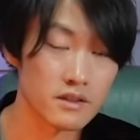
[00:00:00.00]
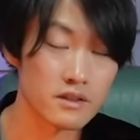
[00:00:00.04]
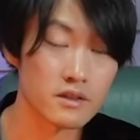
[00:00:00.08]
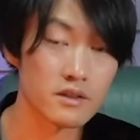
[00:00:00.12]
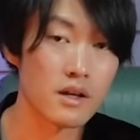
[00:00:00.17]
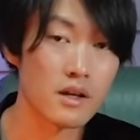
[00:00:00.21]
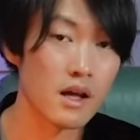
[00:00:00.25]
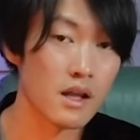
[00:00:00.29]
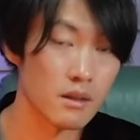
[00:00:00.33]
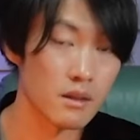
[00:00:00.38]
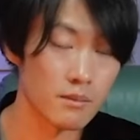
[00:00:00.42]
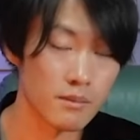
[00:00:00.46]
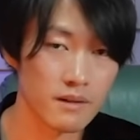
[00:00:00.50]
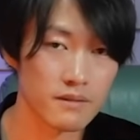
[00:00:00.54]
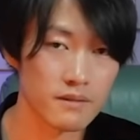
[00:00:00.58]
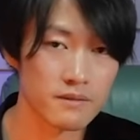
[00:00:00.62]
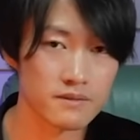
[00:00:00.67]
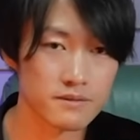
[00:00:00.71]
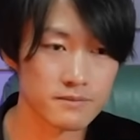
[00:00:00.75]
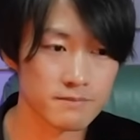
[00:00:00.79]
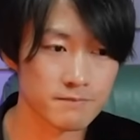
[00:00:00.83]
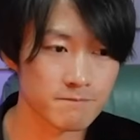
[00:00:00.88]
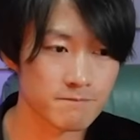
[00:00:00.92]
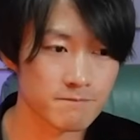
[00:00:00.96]
Elbaf.
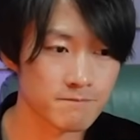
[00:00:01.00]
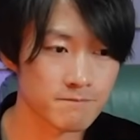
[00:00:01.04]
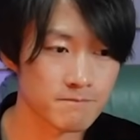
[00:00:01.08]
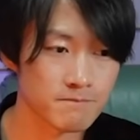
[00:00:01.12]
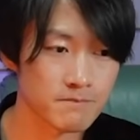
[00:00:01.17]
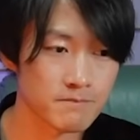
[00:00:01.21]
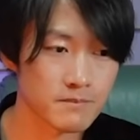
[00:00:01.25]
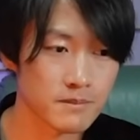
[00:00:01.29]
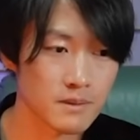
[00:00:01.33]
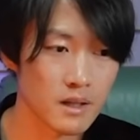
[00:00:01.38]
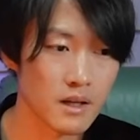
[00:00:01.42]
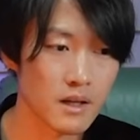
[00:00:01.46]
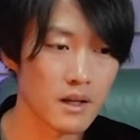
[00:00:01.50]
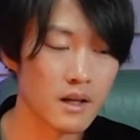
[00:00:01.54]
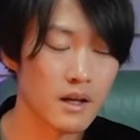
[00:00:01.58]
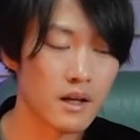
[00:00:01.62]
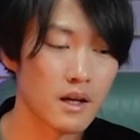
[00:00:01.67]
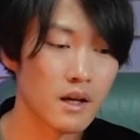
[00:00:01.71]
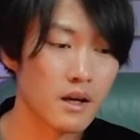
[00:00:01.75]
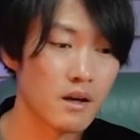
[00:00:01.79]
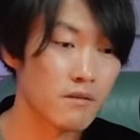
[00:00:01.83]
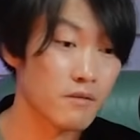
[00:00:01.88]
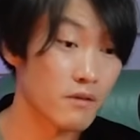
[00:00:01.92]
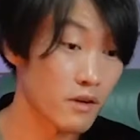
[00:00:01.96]

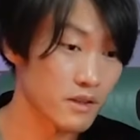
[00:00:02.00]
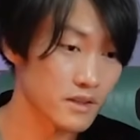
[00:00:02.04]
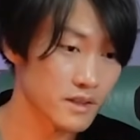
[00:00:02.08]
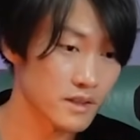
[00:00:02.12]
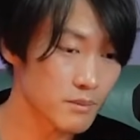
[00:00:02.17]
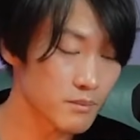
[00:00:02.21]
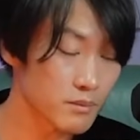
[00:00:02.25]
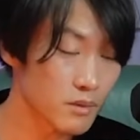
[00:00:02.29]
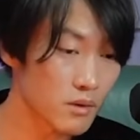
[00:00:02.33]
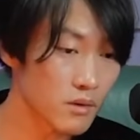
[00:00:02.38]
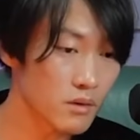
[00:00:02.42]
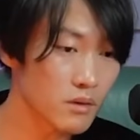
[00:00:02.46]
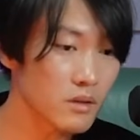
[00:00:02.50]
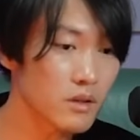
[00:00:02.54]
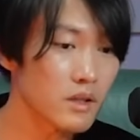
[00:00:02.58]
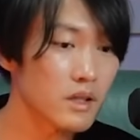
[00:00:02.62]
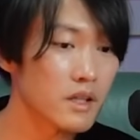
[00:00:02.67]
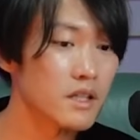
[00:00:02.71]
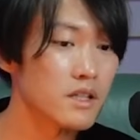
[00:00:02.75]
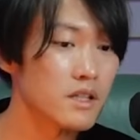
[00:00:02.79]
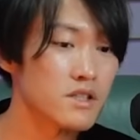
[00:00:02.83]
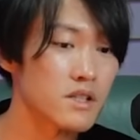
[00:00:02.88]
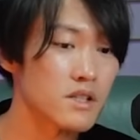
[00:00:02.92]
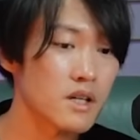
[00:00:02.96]
For example, in
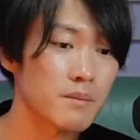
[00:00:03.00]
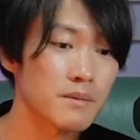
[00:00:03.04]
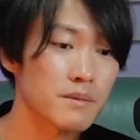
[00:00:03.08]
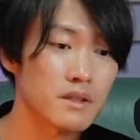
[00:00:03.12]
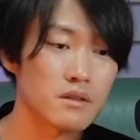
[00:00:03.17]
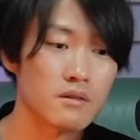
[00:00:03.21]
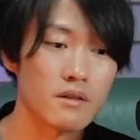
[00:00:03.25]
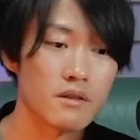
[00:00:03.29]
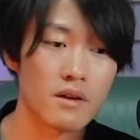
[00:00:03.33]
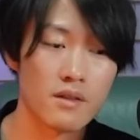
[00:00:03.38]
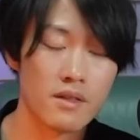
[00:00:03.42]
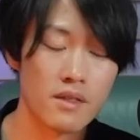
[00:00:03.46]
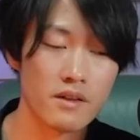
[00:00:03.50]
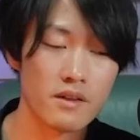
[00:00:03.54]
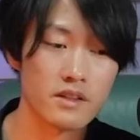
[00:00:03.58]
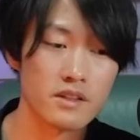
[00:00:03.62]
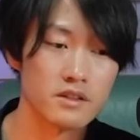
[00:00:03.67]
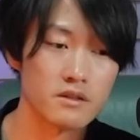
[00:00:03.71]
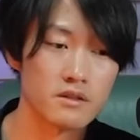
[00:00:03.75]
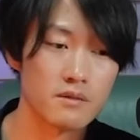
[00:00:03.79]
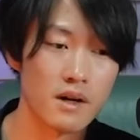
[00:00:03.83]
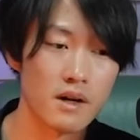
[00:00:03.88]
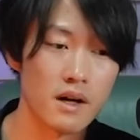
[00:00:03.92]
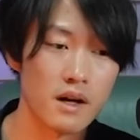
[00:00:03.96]
chapter
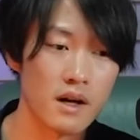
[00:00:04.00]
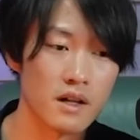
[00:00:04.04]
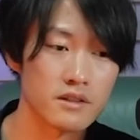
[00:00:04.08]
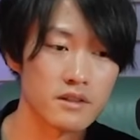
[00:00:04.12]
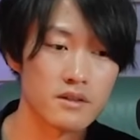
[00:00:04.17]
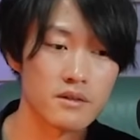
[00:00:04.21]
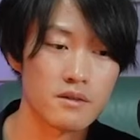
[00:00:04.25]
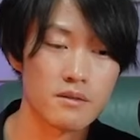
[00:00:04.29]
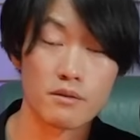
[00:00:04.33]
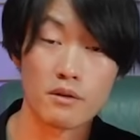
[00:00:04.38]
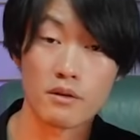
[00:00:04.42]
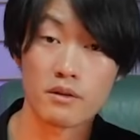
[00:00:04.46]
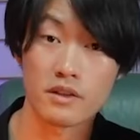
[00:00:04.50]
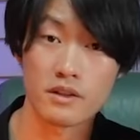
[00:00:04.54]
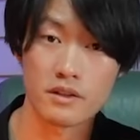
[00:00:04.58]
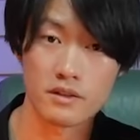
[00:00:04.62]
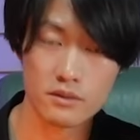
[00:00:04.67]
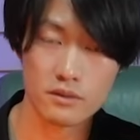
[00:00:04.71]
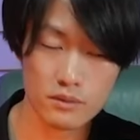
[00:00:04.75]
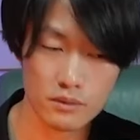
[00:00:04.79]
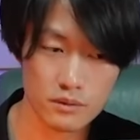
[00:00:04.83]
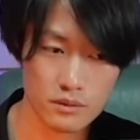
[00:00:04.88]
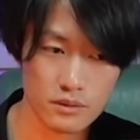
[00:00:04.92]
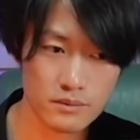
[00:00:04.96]

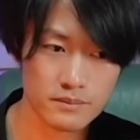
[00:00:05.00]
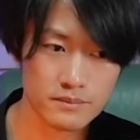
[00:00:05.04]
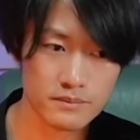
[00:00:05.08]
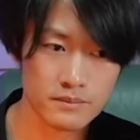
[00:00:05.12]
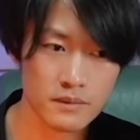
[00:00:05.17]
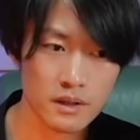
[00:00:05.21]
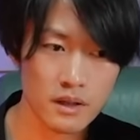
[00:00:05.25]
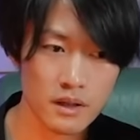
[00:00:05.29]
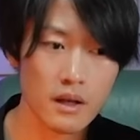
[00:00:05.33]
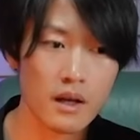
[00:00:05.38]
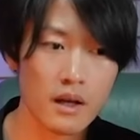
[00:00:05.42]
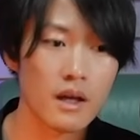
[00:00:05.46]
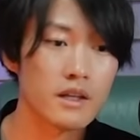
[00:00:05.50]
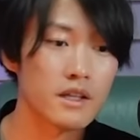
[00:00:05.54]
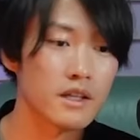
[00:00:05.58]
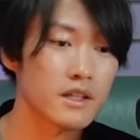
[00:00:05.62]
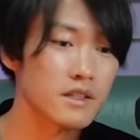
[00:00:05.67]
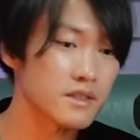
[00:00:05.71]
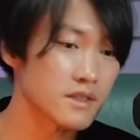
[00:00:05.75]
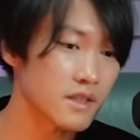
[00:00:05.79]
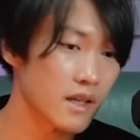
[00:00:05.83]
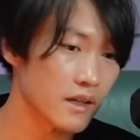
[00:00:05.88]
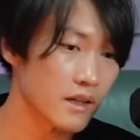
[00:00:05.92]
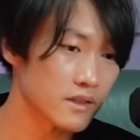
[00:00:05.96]
1142, he
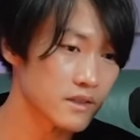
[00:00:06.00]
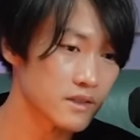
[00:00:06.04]
said,